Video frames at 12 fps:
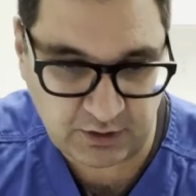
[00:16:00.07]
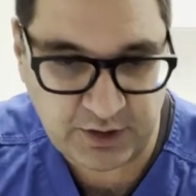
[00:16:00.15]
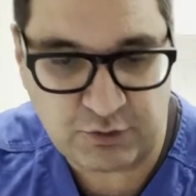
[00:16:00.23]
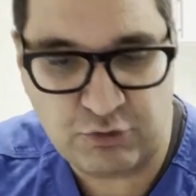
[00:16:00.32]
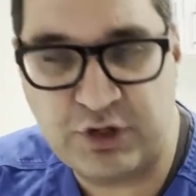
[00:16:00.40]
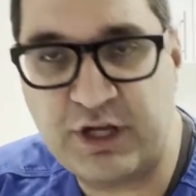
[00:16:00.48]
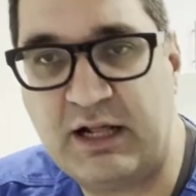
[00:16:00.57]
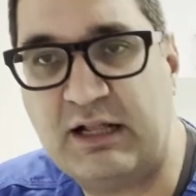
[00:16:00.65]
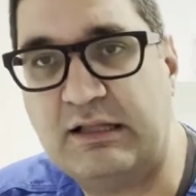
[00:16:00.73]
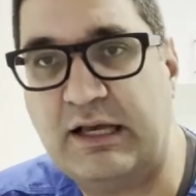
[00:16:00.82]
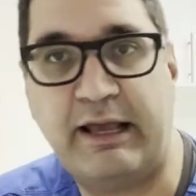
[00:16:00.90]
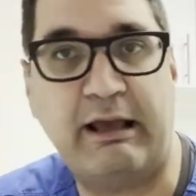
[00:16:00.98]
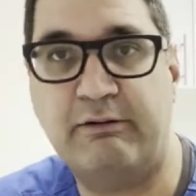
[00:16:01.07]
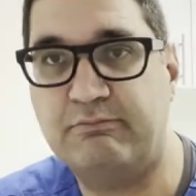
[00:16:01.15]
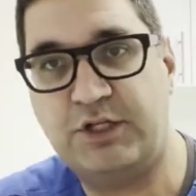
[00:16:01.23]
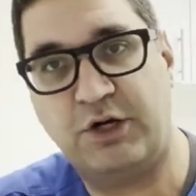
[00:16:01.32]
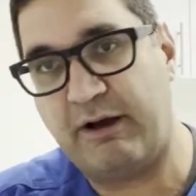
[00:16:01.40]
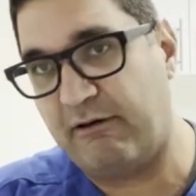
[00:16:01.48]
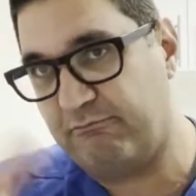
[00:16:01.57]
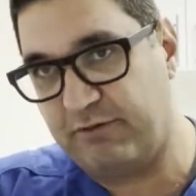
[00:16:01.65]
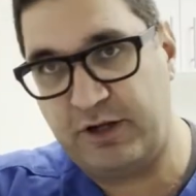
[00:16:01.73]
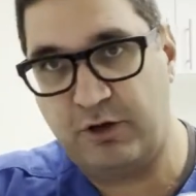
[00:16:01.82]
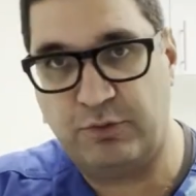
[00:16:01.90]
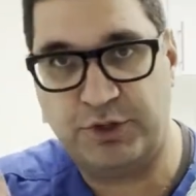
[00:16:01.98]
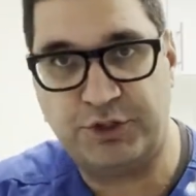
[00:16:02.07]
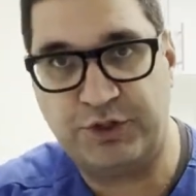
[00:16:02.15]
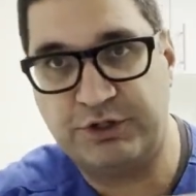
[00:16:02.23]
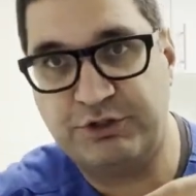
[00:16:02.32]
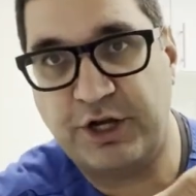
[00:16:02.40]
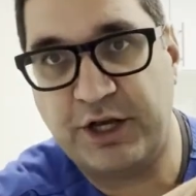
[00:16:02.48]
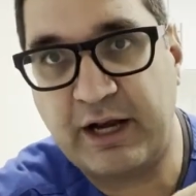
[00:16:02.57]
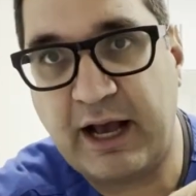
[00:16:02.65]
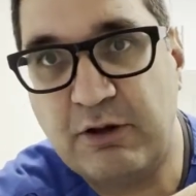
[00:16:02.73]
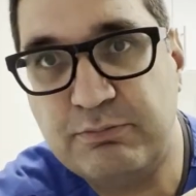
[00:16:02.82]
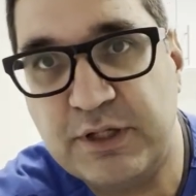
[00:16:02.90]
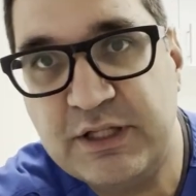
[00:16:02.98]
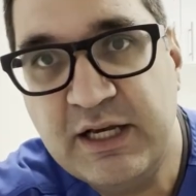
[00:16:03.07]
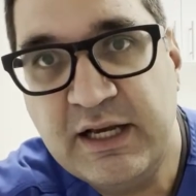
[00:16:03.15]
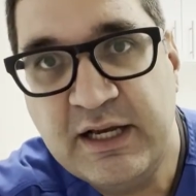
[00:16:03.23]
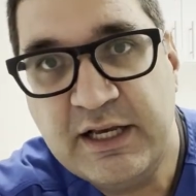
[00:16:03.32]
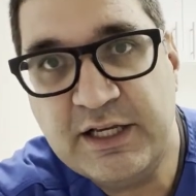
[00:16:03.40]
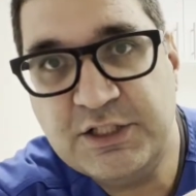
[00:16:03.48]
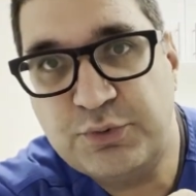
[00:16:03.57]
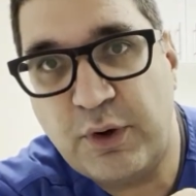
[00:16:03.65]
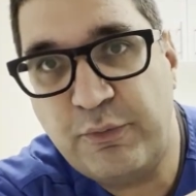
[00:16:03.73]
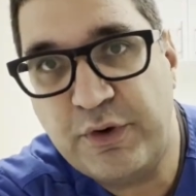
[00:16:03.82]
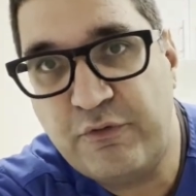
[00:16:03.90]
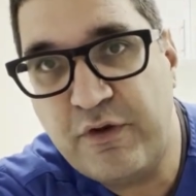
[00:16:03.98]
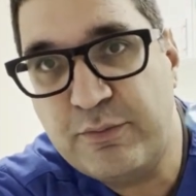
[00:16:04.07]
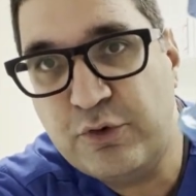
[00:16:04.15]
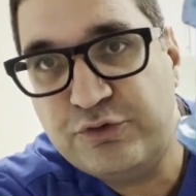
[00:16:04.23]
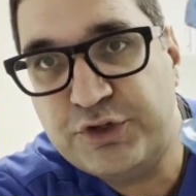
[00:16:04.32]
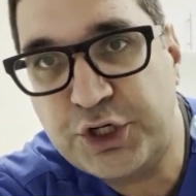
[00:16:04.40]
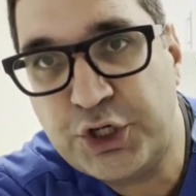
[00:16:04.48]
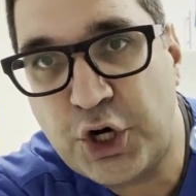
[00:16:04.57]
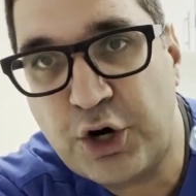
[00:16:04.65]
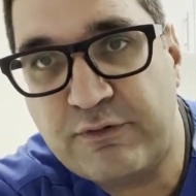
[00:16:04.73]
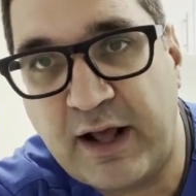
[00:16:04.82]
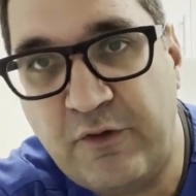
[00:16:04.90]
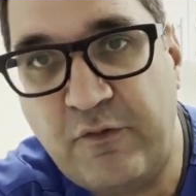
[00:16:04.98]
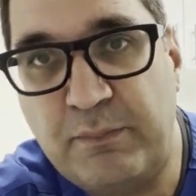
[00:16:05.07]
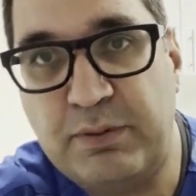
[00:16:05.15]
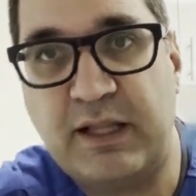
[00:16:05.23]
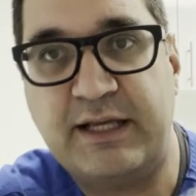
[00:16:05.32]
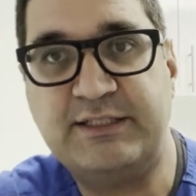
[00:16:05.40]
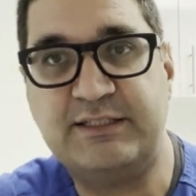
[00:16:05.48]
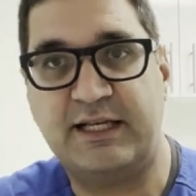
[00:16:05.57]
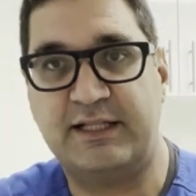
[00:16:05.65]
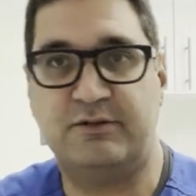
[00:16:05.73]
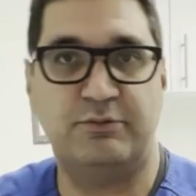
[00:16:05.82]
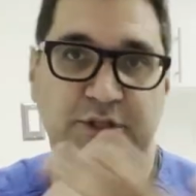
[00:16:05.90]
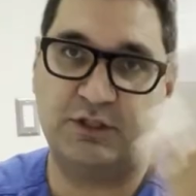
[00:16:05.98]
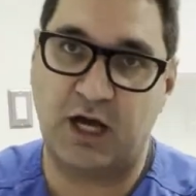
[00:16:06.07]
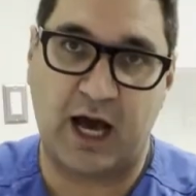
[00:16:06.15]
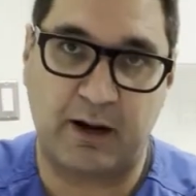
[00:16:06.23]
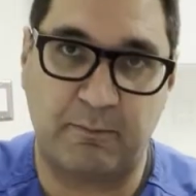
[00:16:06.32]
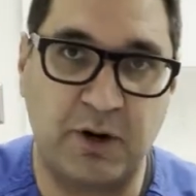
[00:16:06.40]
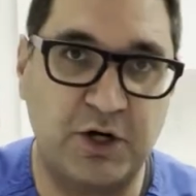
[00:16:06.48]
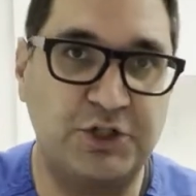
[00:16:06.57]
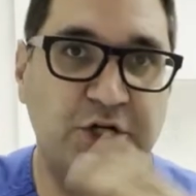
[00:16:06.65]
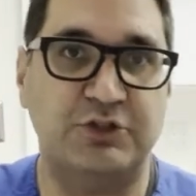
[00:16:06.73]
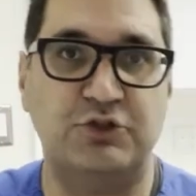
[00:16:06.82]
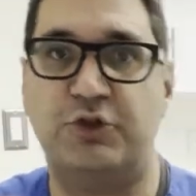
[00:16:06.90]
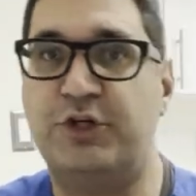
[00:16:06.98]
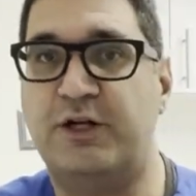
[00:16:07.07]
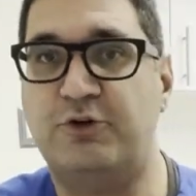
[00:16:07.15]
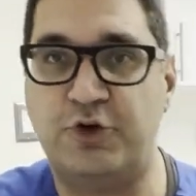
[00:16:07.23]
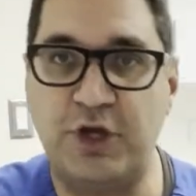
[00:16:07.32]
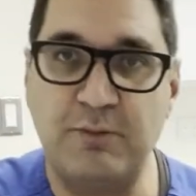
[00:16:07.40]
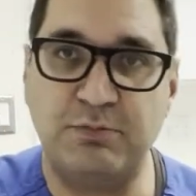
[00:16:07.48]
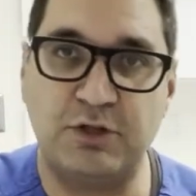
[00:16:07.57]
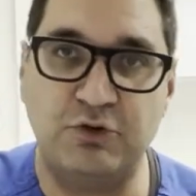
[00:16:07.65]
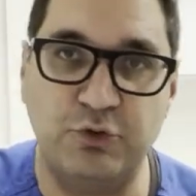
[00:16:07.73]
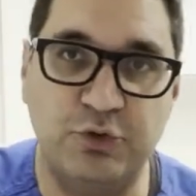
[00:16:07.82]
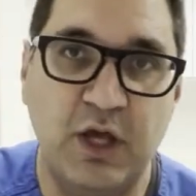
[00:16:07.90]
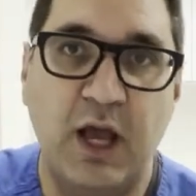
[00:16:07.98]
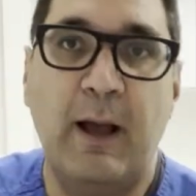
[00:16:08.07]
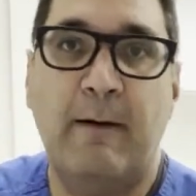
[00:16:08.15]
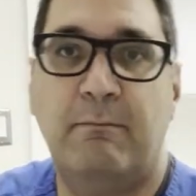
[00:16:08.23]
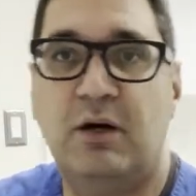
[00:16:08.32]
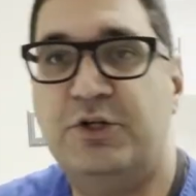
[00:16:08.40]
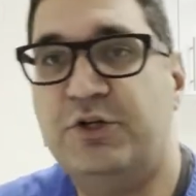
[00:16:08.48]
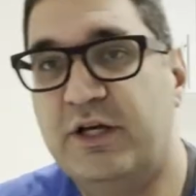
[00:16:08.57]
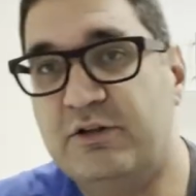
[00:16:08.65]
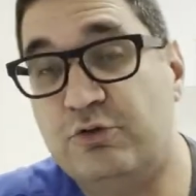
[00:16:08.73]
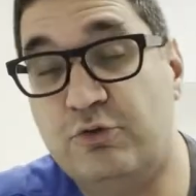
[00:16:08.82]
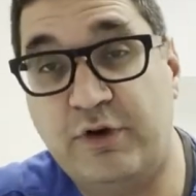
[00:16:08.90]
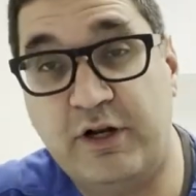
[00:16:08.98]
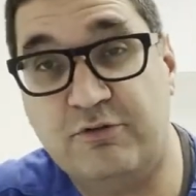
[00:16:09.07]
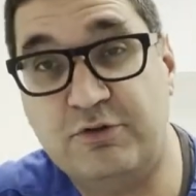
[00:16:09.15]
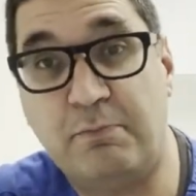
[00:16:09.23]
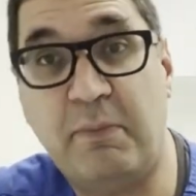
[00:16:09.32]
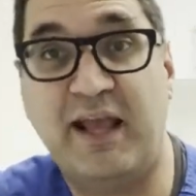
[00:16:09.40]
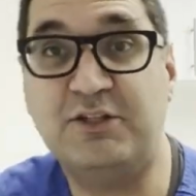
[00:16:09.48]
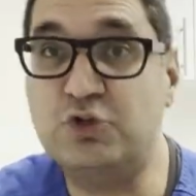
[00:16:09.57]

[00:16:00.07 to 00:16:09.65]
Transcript: Okay, root canal, again, you know, I have a video which you can check it out, but is when we remove the nerve and replace it with gutta-percha. So you get to keep the tooth, but you get to rid of the pain.